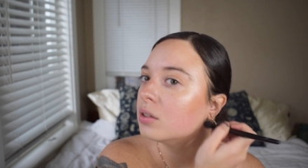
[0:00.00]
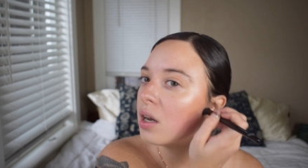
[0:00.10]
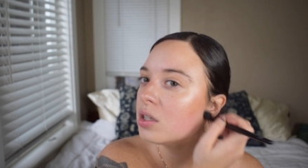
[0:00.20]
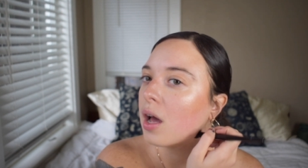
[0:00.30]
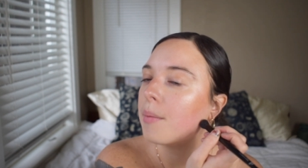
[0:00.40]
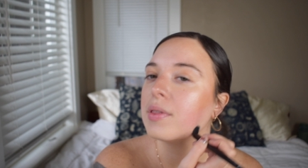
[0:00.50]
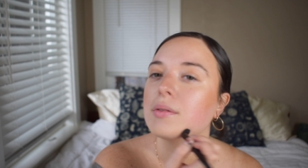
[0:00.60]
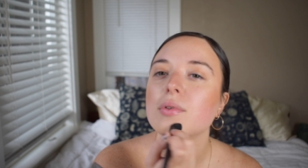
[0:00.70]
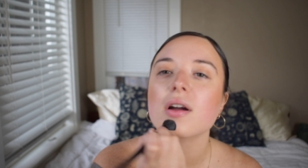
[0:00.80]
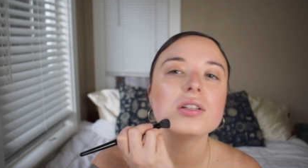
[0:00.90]
Not on top of
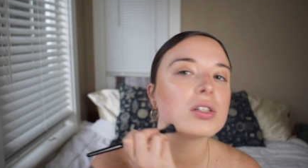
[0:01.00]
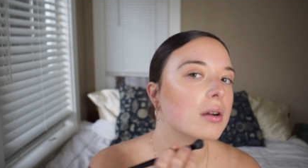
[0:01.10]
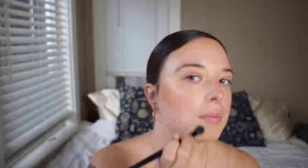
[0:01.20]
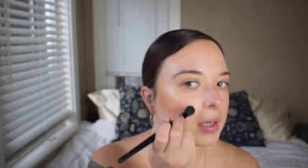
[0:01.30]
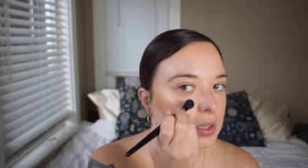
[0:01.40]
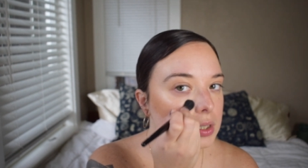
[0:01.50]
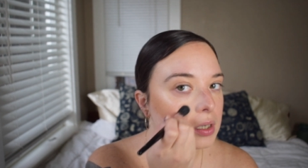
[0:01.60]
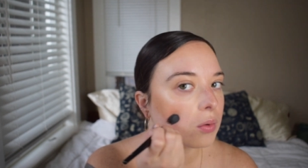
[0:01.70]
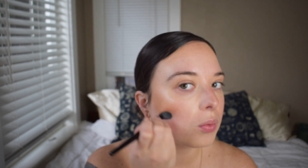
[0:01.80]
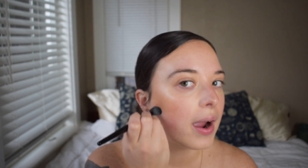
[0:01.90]
the bronzer, but just
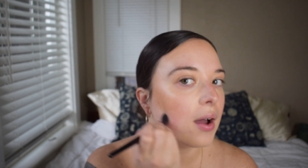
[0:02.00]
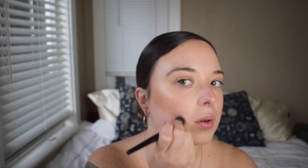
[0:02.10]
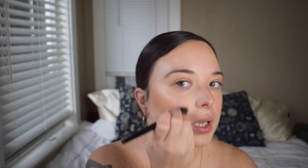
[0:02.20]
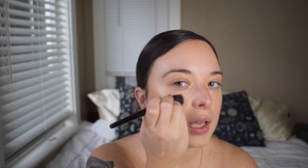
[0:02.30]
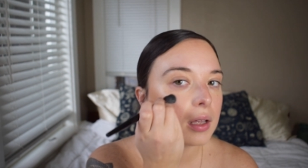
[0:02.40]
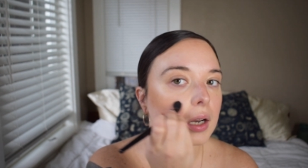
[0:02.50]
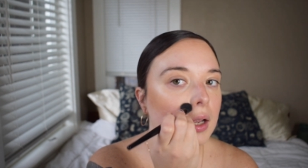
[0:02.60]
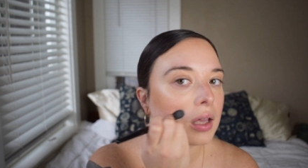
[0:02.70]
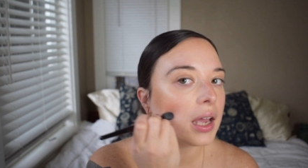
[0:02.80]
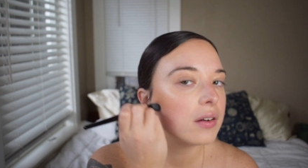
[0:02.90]
around it
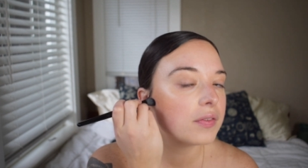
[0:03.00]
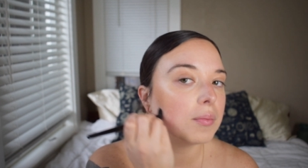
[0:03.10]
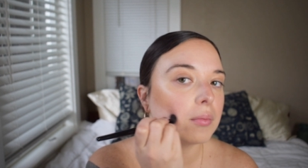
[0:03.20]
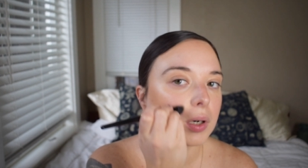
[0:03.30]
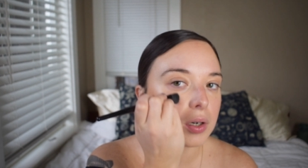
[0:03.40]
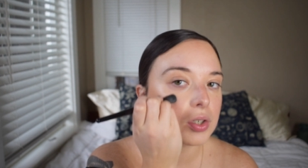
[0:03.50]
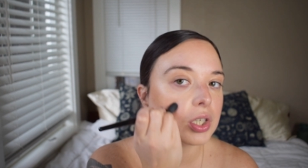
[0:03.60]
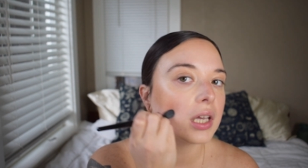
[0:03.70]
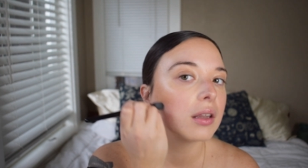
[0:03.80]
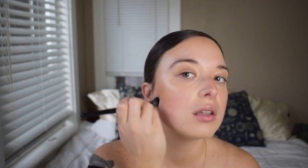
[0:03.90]
and kind of
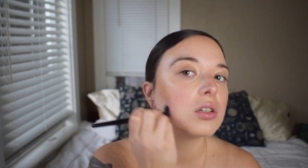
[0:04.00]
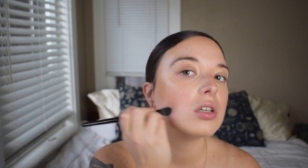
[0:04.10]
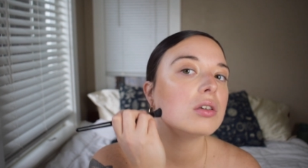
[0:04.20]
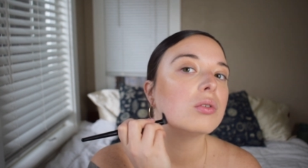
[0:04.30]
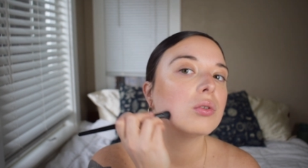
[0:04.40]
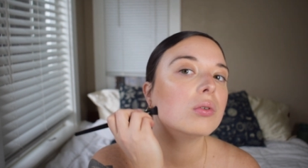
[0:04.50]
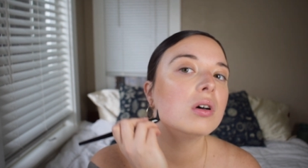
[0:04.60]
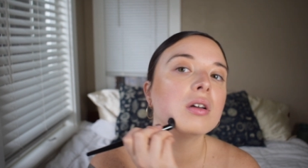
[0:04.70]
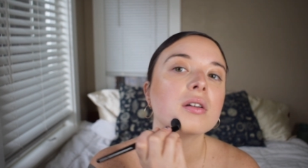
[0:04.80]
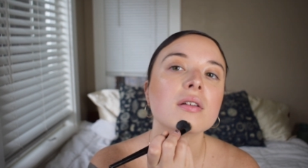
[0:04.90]
merging the two
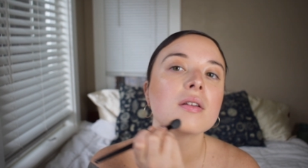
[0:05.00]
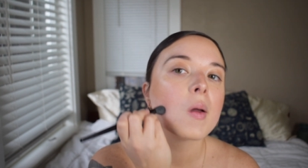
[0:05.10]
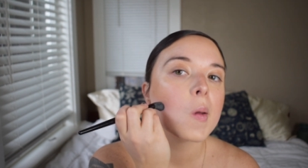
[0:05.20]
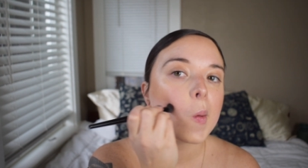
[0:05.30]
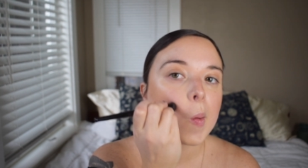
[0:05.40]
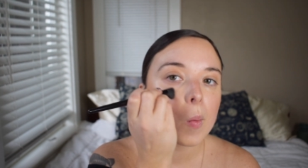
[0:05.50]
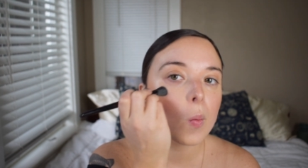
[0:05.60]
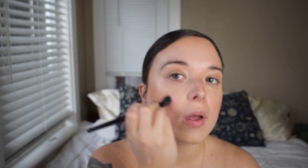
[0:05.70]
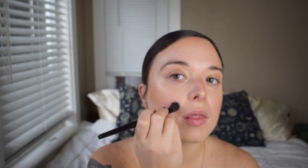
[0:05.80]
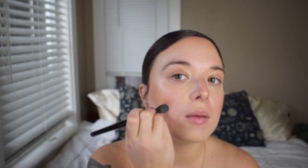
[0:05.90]

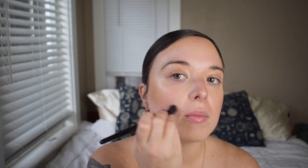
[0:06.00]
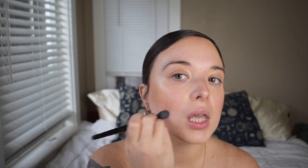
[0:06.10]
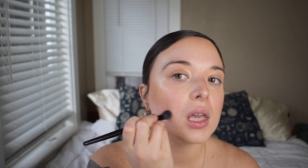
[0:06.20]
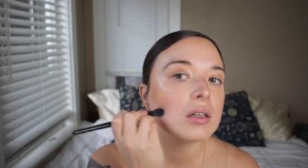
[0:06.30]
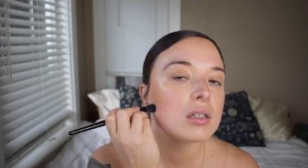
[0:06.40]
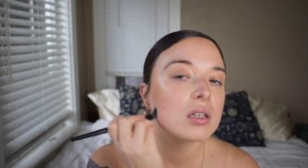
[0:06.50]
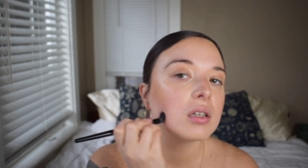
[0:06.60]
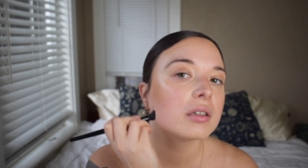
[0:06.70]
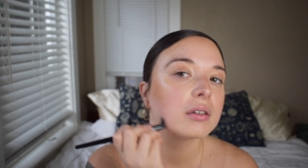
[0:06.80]
where they meet.